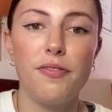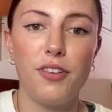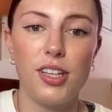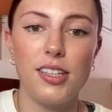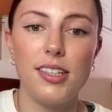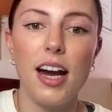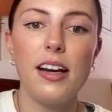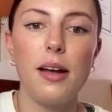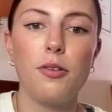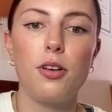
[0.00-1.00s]
for the
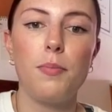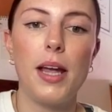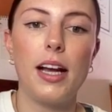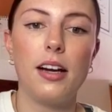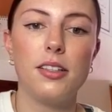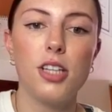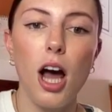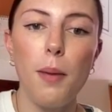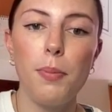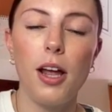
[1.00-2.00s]
start, I'm going to make our
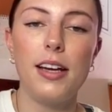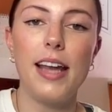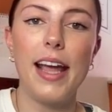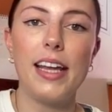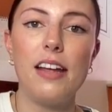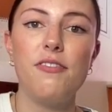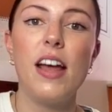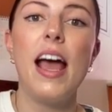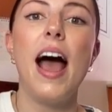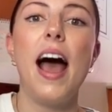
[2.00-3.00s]
top line negative,
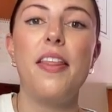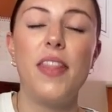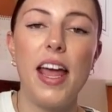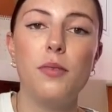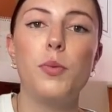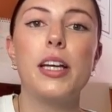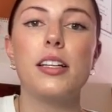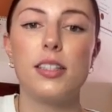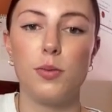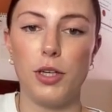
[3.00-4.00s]
and then we
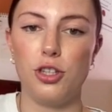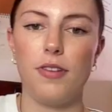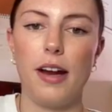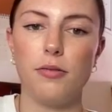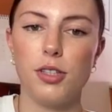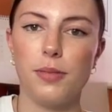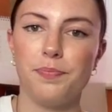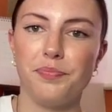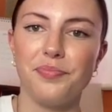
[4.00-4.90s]
can switch around.